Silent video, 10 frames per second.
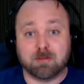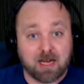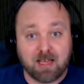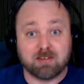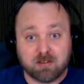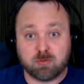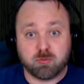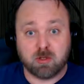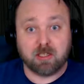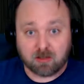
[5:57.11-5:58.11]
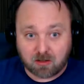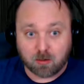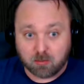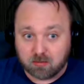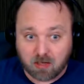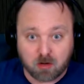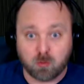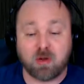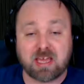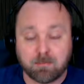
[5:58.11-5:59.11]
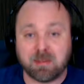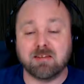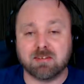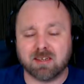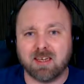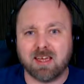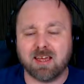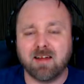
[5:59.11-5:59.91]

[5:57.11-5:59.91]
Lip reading: It's really, a great piece of kit.